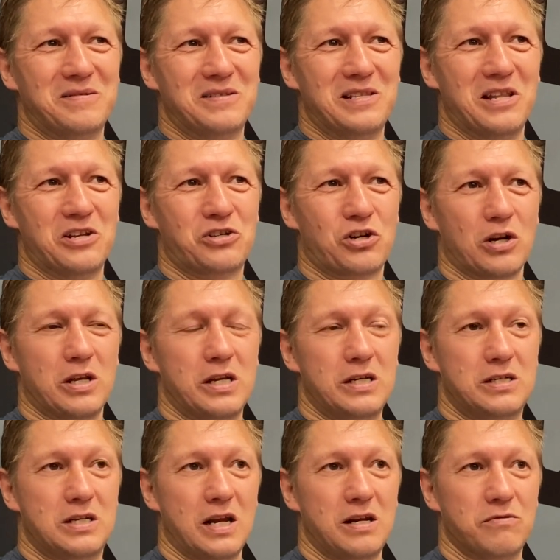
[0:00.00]
literally
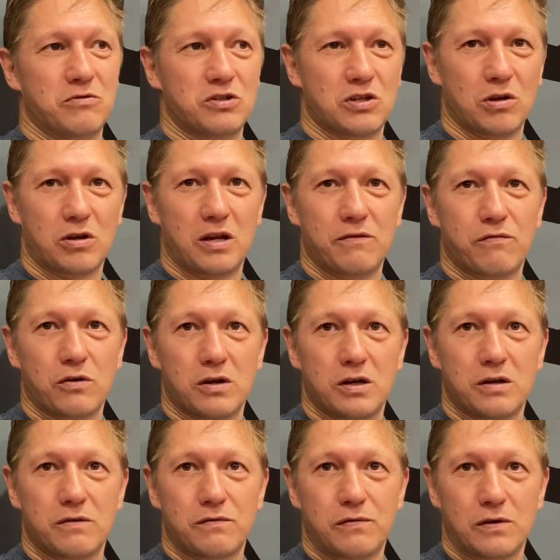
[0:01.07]
Dean was looking
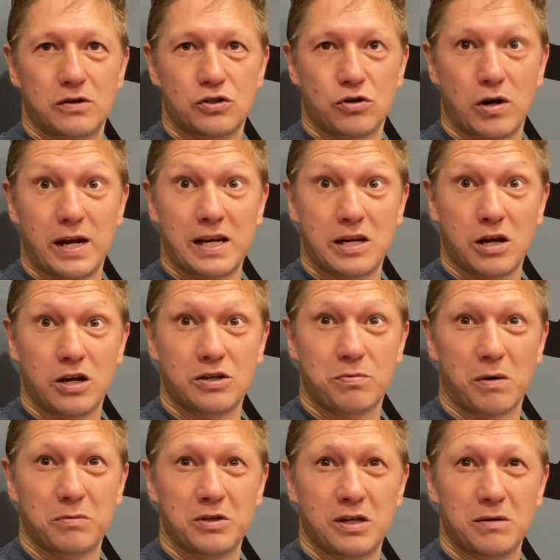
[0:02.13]
for a striking coach,
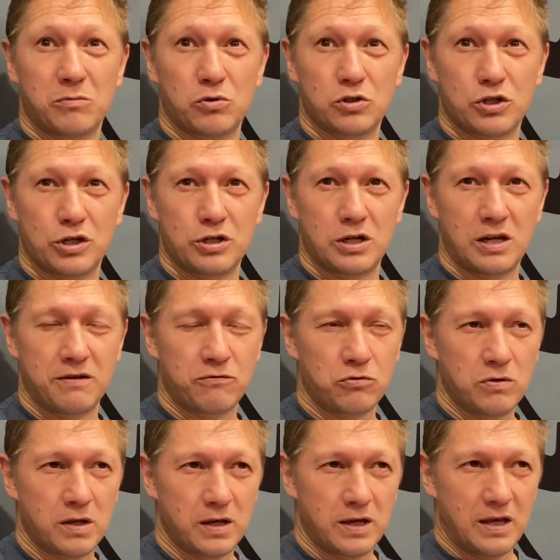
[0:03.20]
probably at a more junior level,
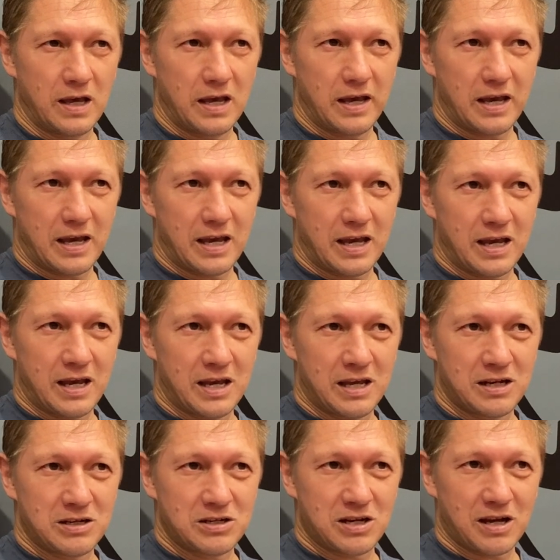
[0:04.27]

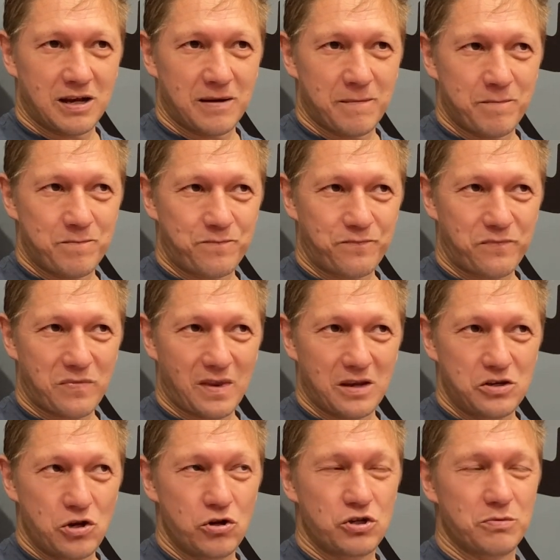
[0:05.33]
and
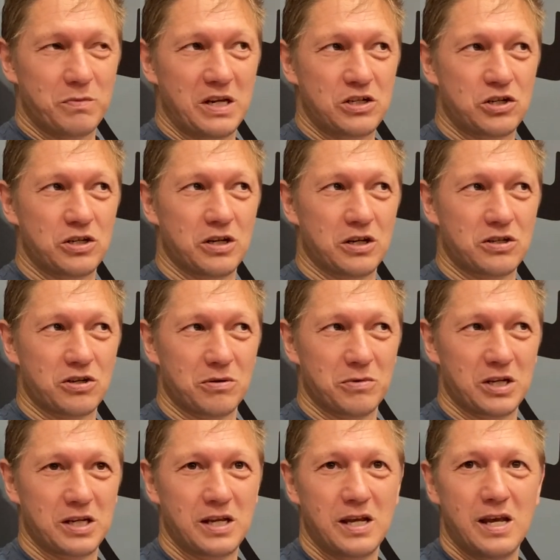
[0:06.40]
Huge mentioned it to
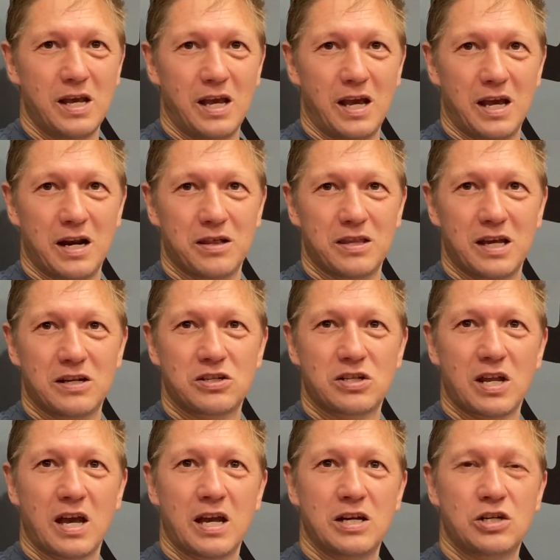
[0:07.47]
me, and at that
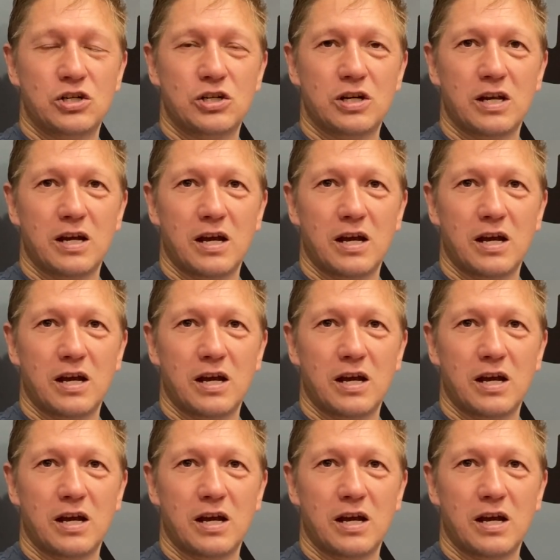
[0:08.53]
stage